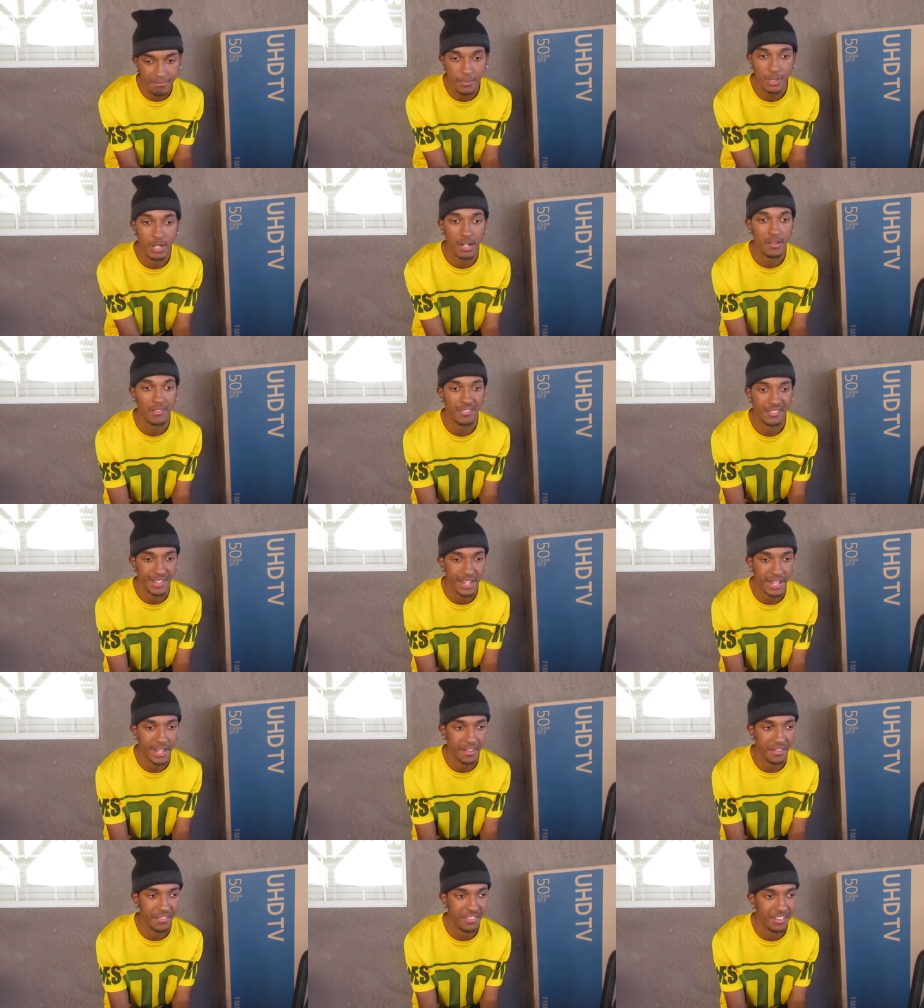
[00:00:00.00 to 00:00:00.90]
You know what I'm
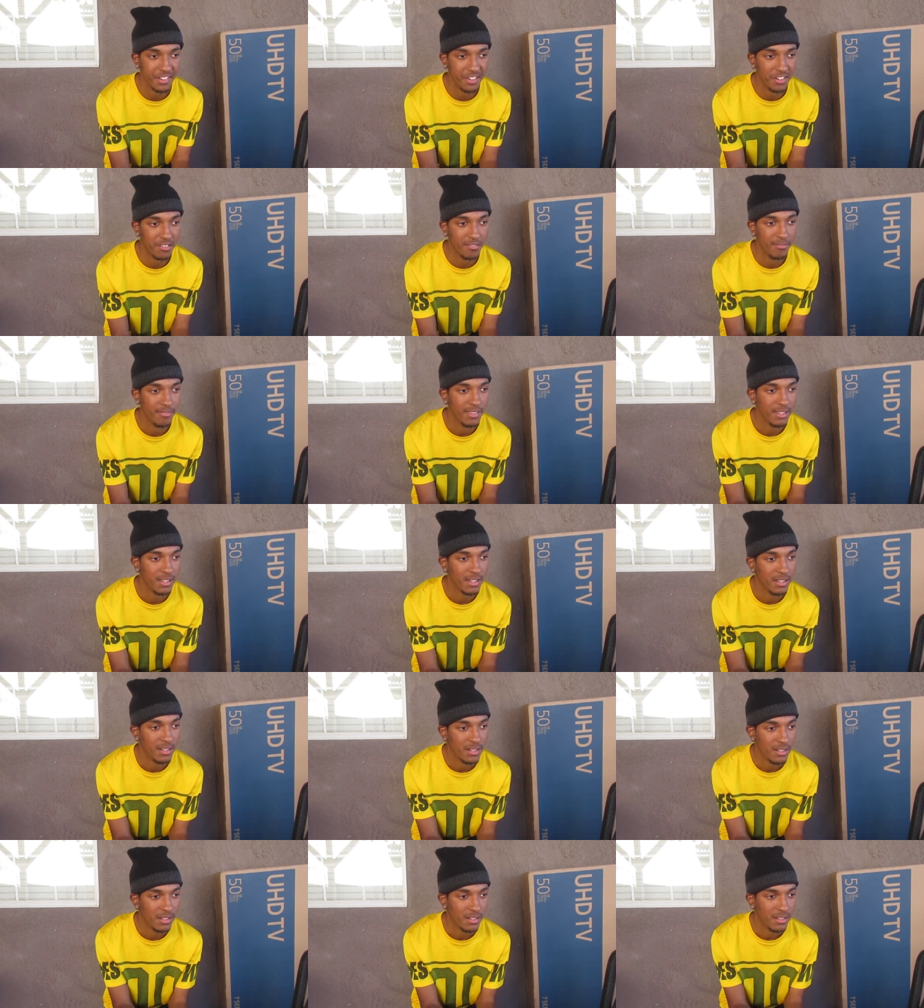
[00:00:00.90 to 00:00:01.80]
saying? Until
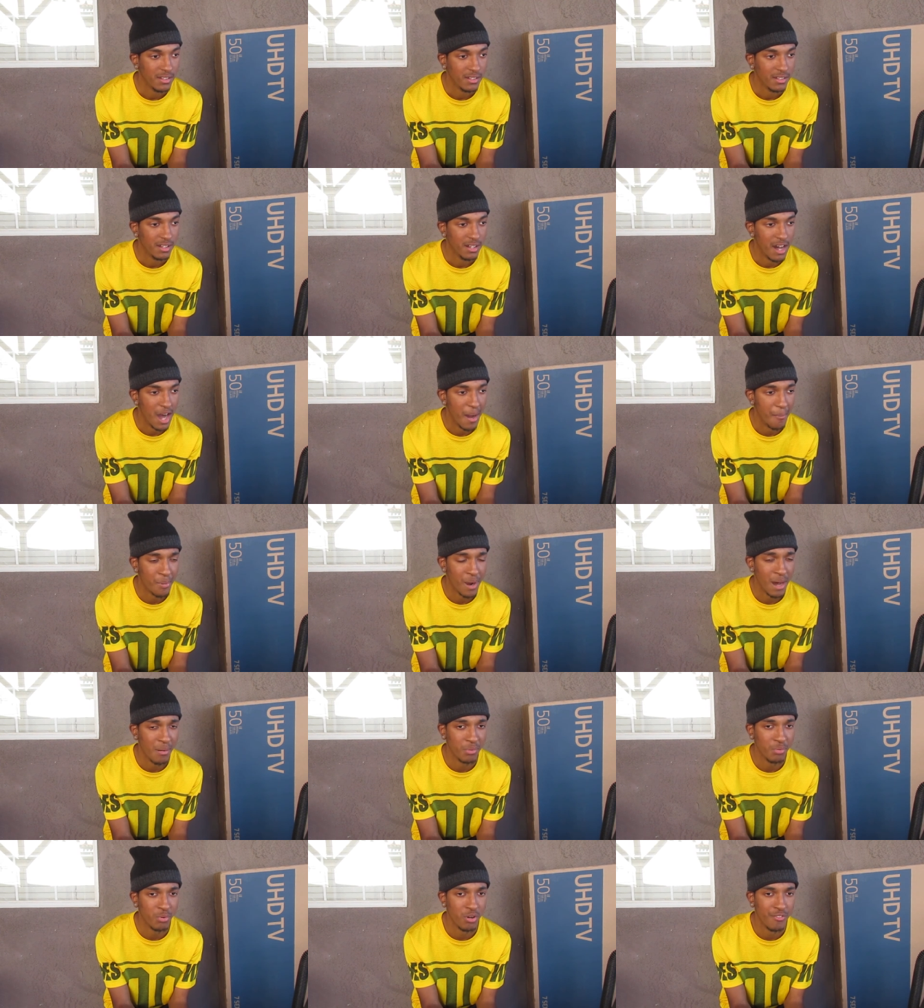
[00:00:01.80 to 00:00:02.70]
I
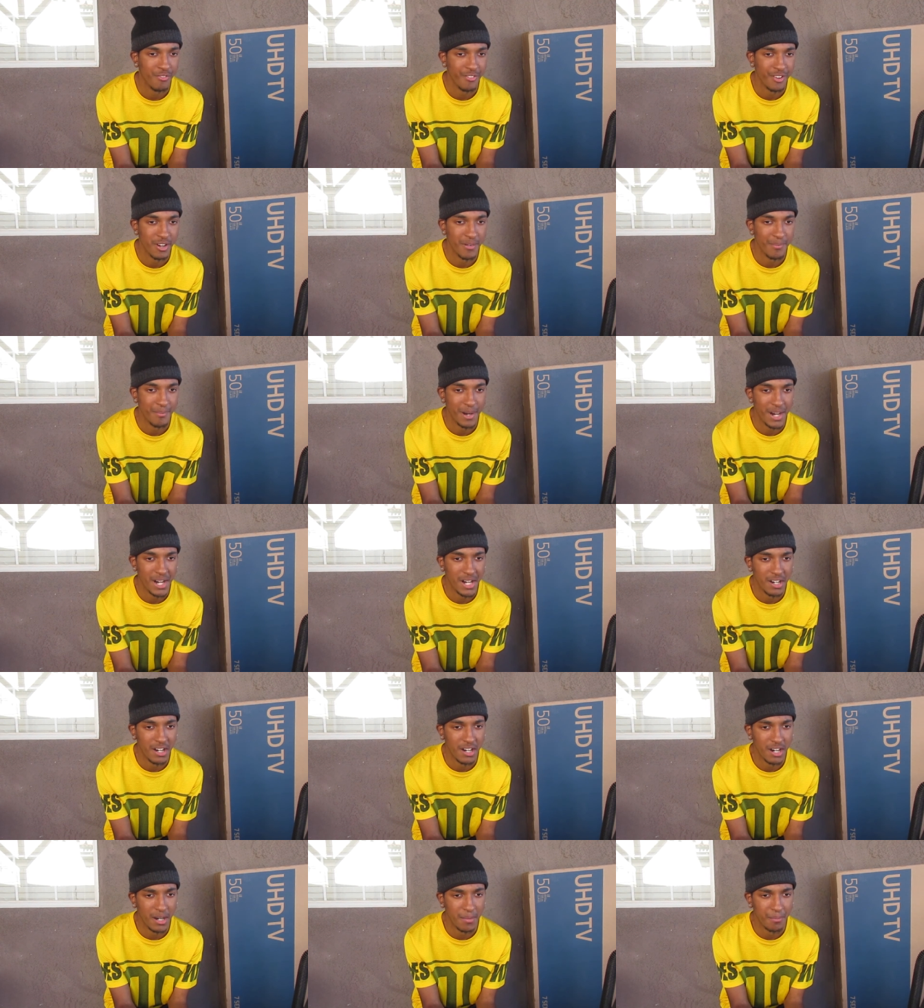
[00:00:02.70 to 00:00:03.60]
probably won't film my
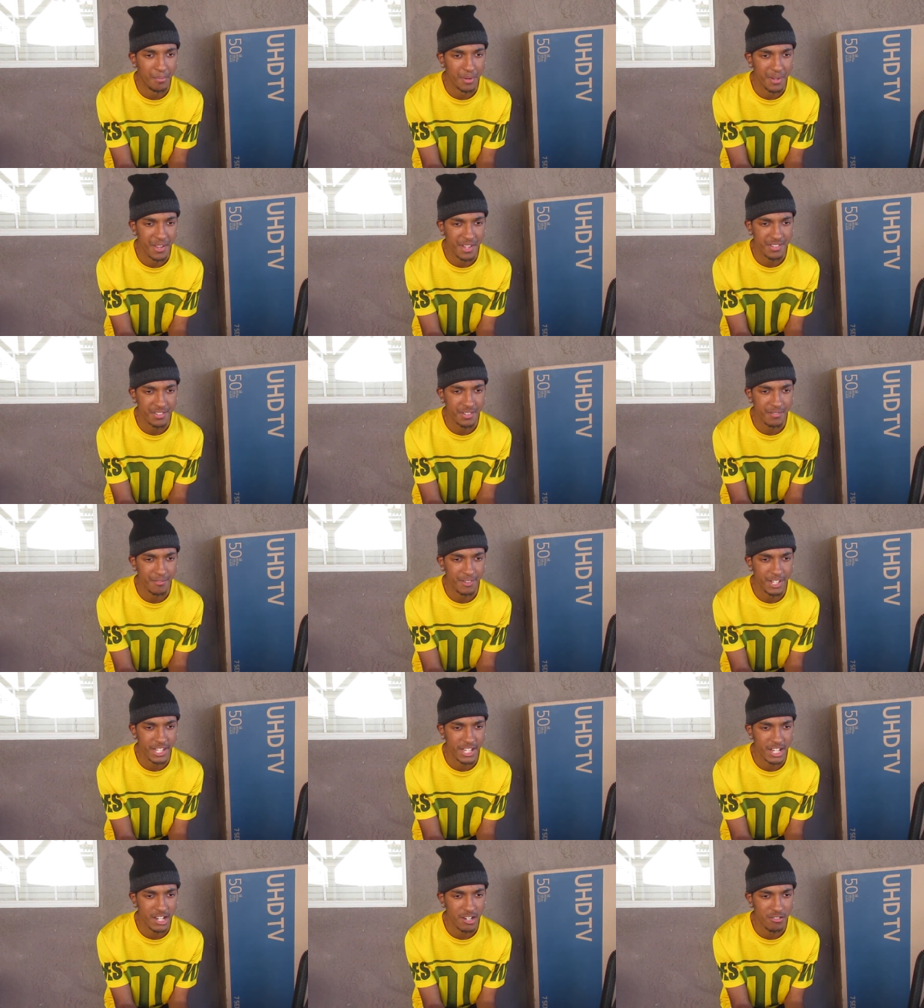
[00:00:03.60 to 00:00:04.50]
uh, prediction
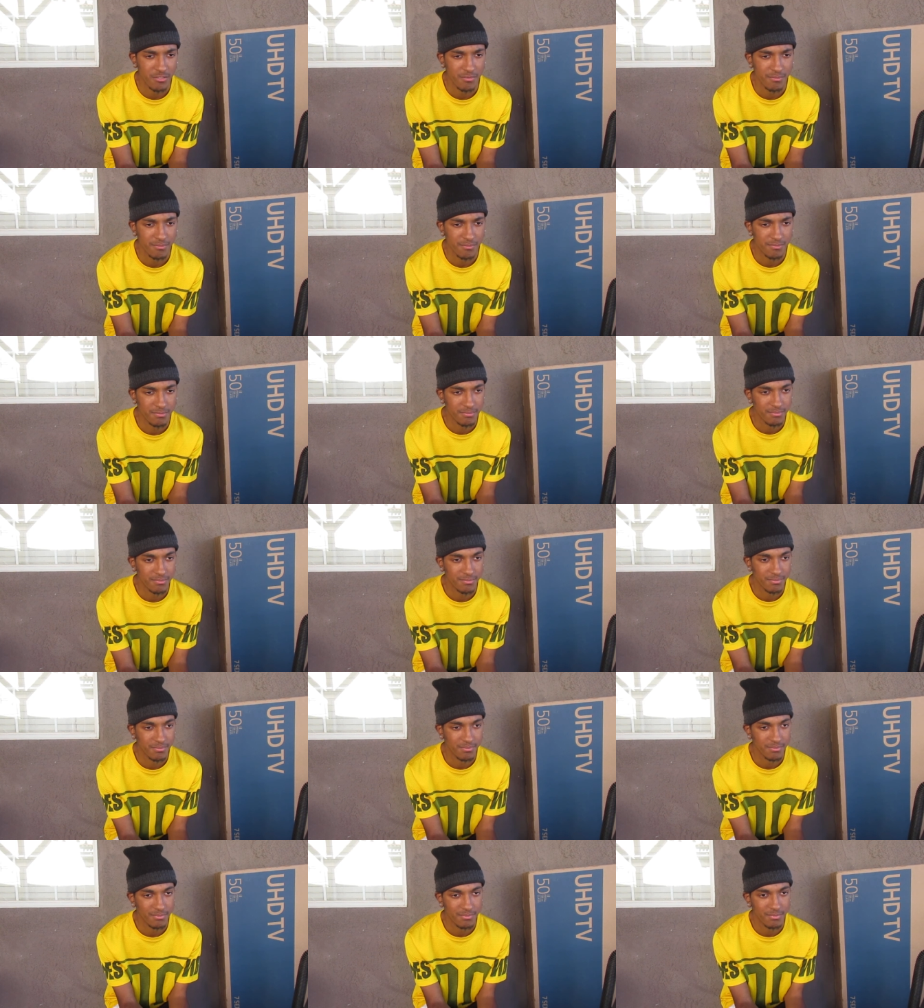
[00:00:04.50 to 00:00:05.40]
video
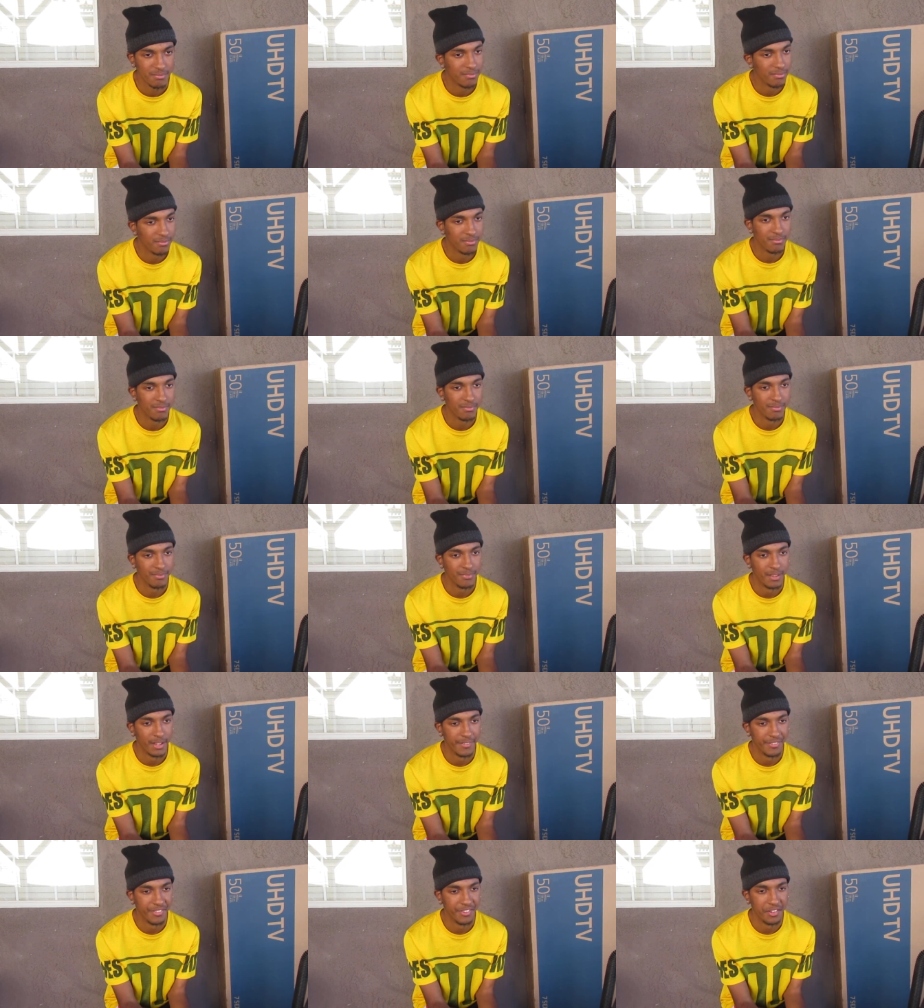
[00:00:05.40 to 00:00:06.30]

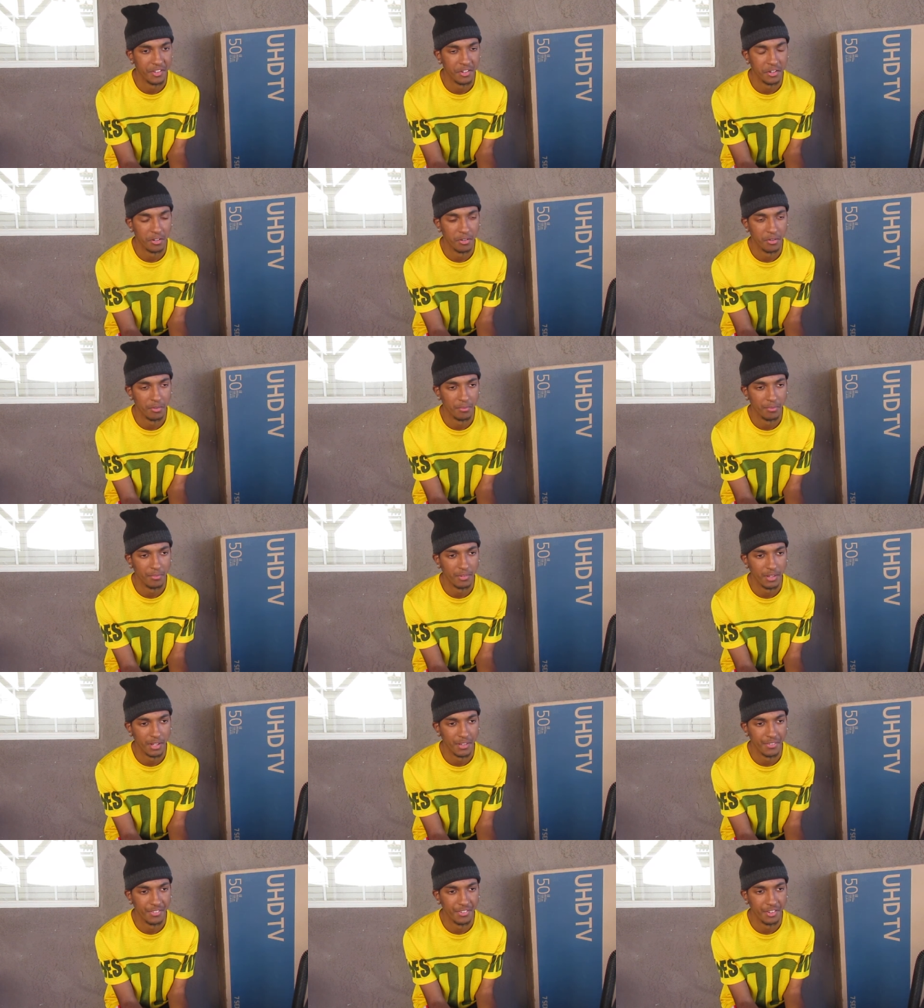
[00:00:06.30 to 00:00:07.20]
until
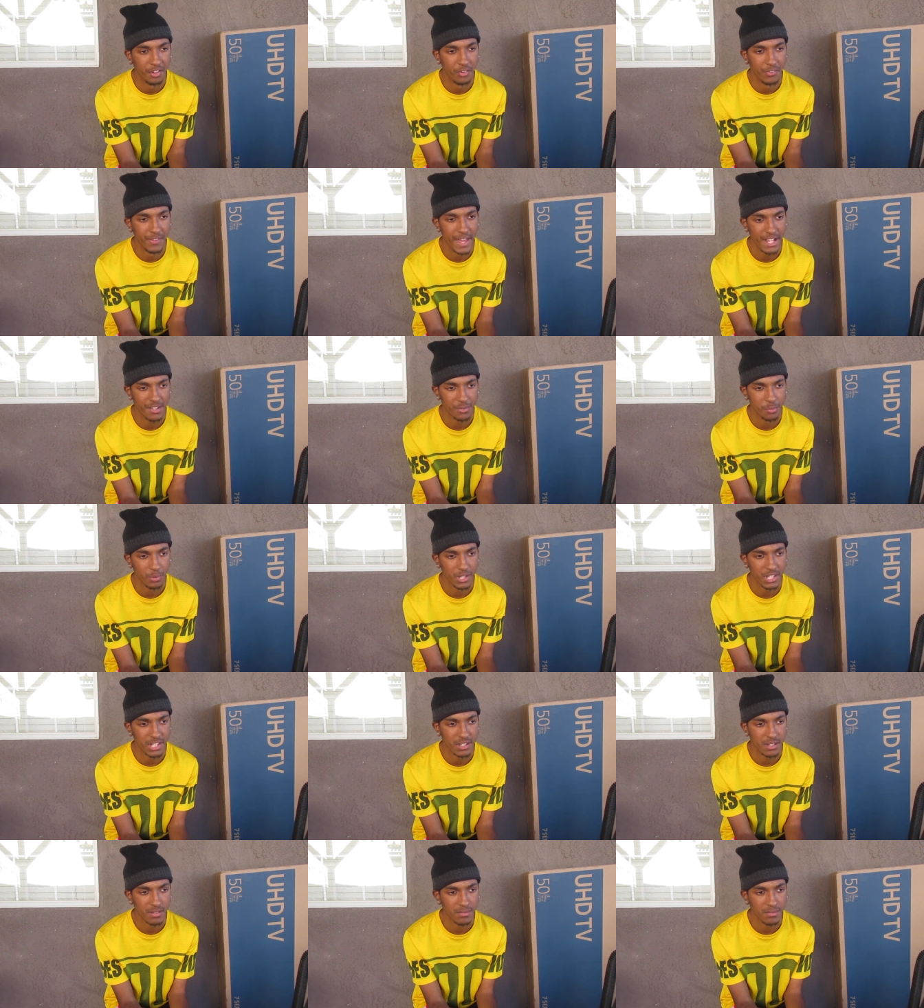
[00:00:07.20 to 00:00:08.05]
until next week.